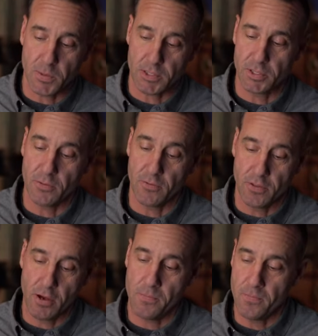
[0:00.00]
but two of
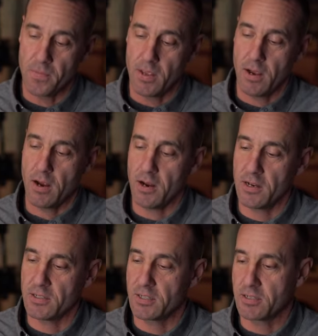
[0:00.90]
them
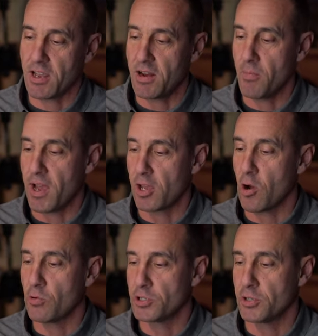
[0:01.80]
is kind of my
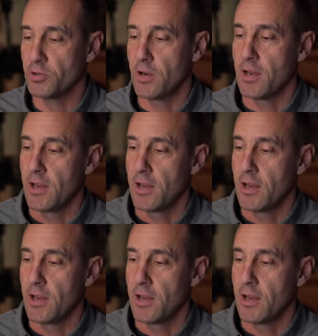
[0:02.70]
go-to.